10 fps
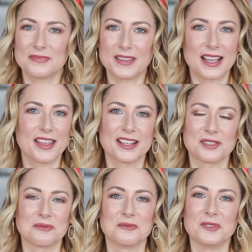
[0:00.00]
I think it's
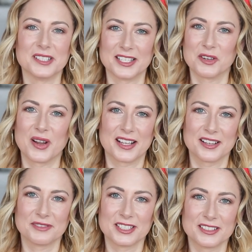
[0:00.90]
a really great
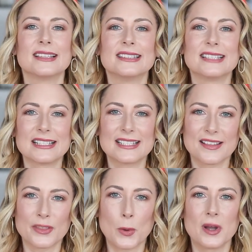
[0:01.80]
gift. Let's
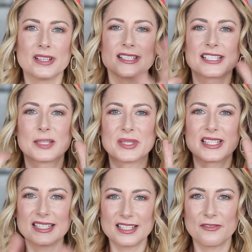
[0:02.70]
get the one
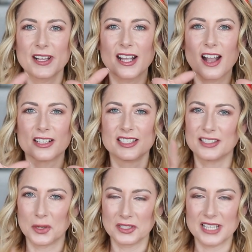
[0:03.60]
specific
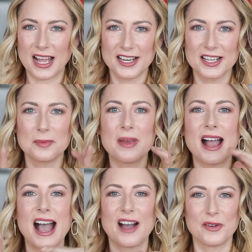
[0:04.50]
adult item
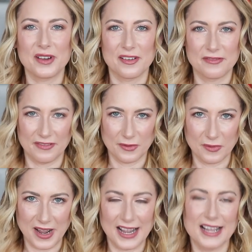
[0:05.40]
out of the
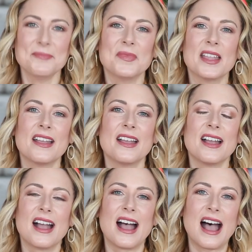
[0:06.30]
way.
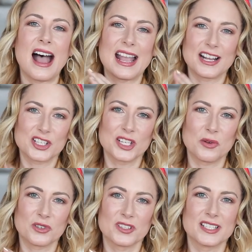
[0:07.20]
I actually
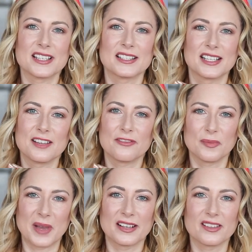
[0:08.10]
ordered these as a gift for
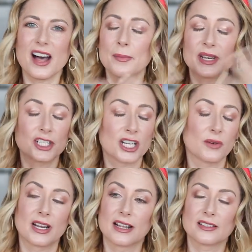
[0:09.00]
Michael. I'm gonna share
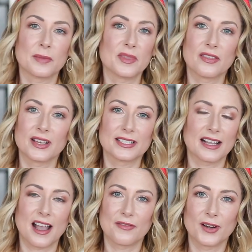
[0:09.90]
what I, some of the things I
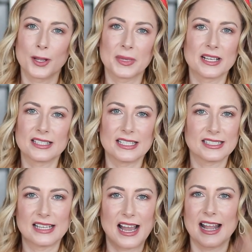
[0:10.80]
got for him because
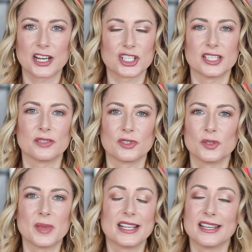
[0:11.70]
he's not actually in the
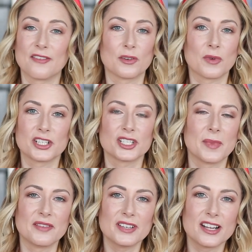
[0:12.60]
room and he never watches
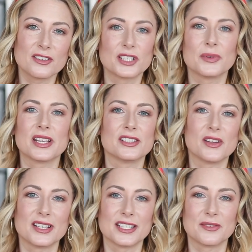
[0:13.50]
my videos, so he has no
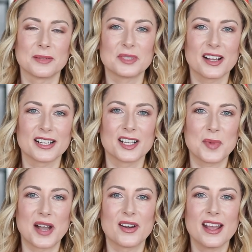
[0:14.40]
idea what I'm talking
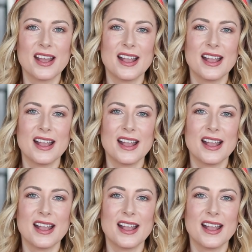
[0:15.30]
about.